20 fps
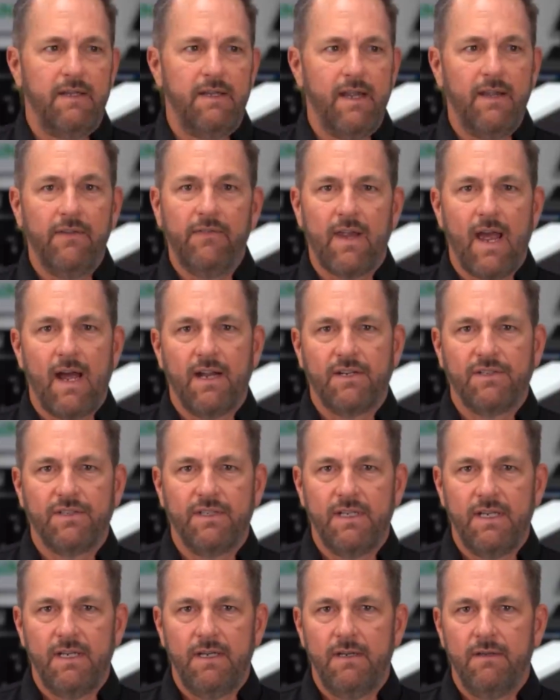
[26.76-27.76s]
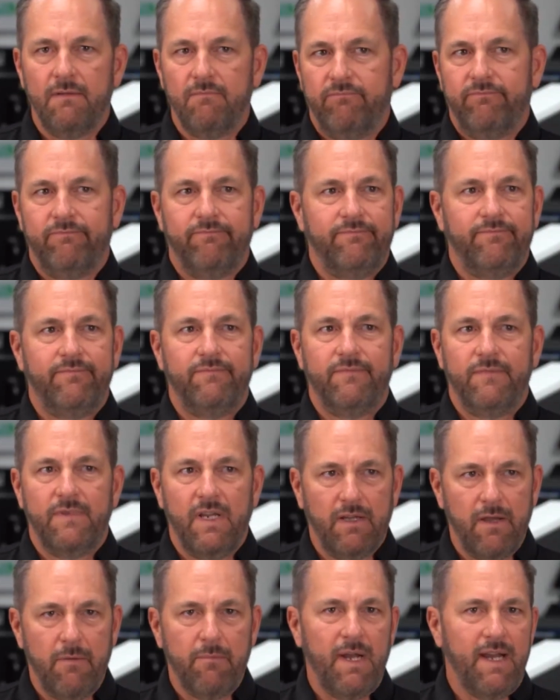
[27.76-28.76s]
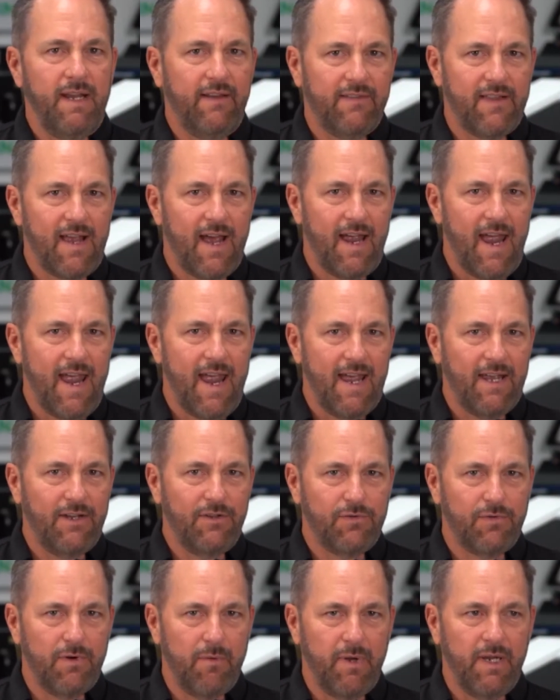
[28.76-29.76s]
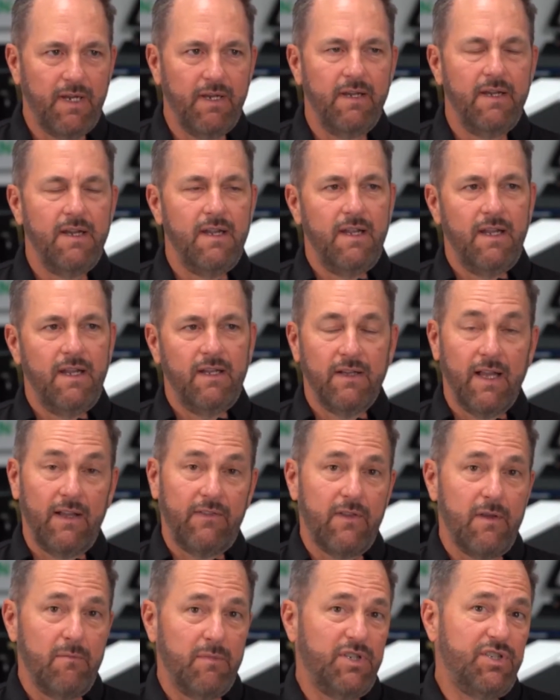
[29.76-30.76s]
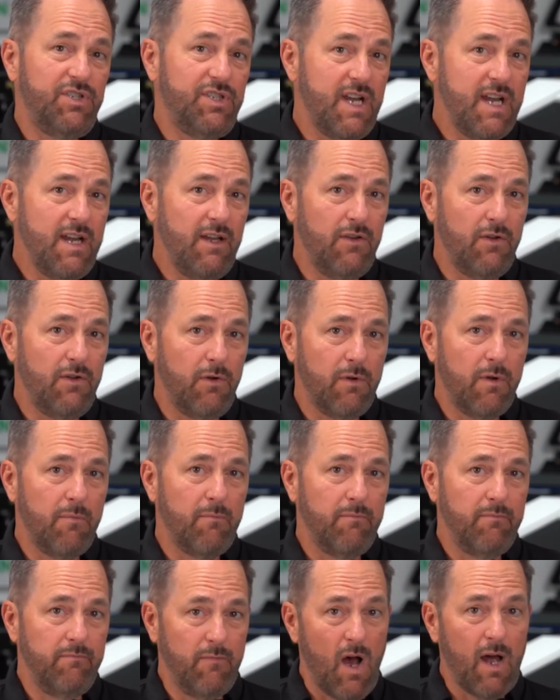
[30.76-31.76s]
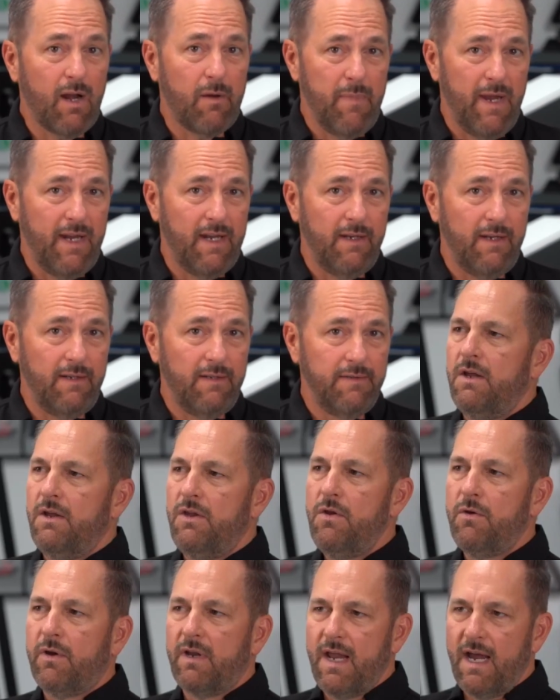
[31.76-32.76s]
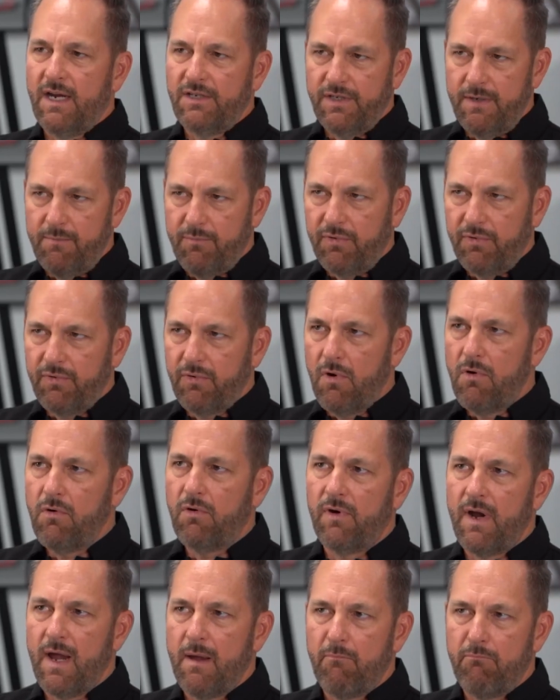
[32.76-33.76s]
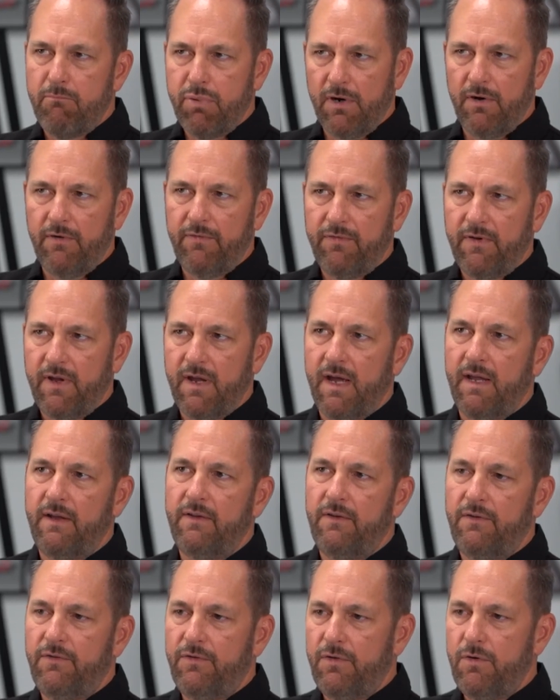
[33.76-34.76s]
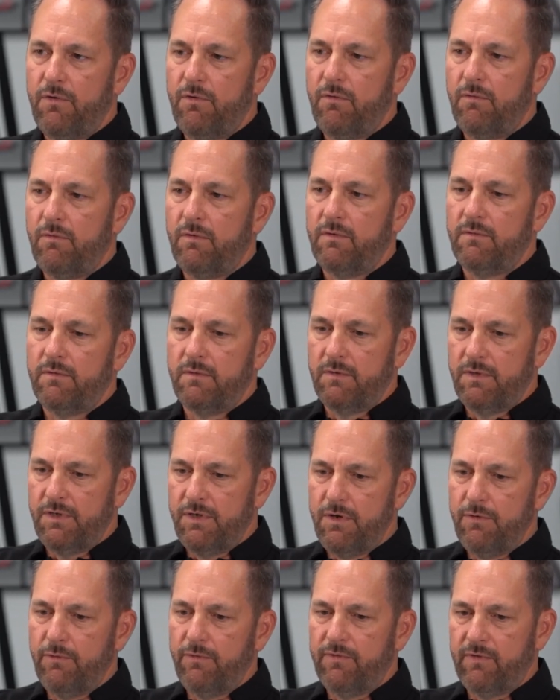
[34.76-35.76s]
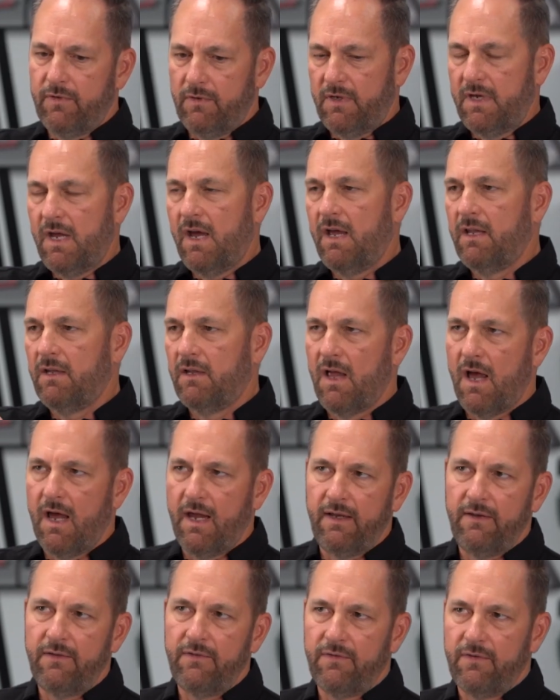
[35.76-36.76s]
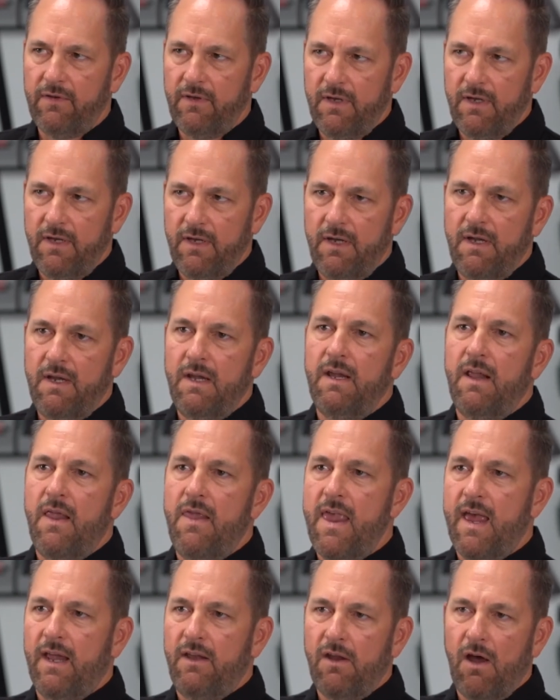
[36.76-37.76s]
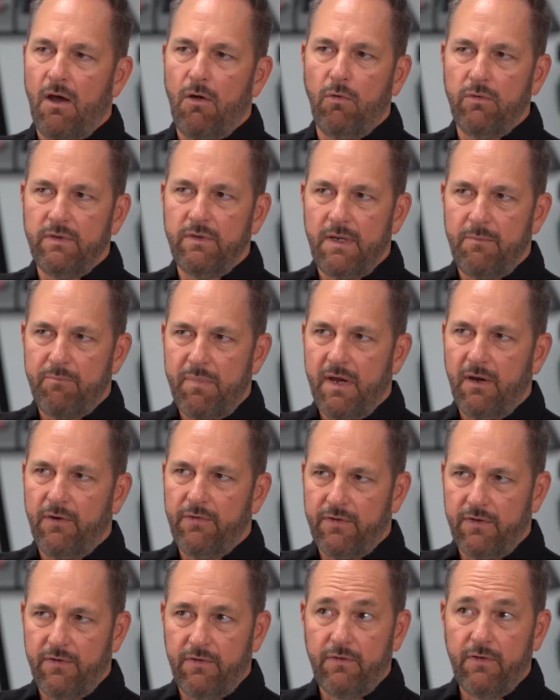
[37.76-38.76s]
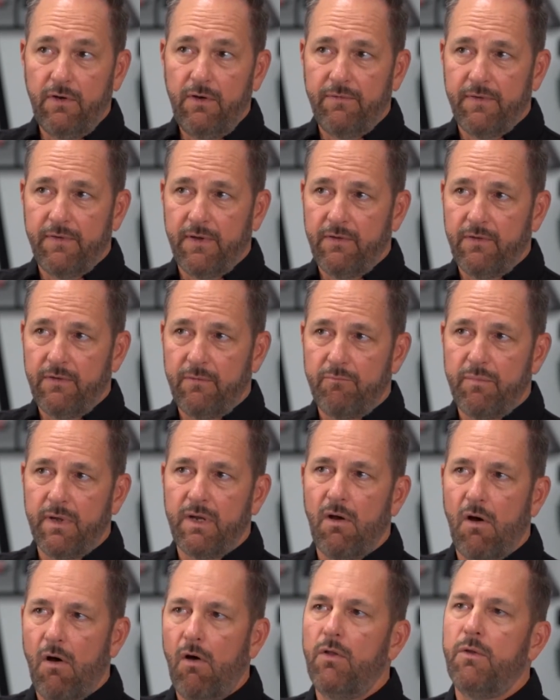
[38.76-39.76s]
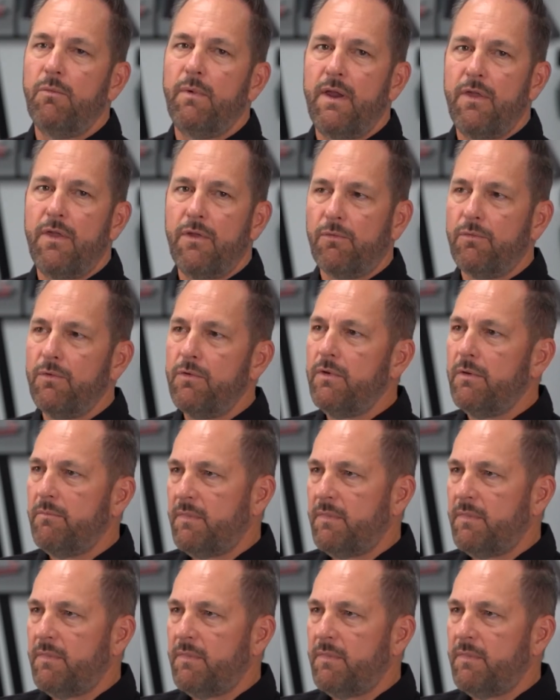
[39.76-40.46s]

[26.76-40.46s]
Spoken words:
This actually eliminates that hand trimming, lets the machine do it automated. You can actually program perf cut to use cut lines that not only pierce the surface, but all the way through the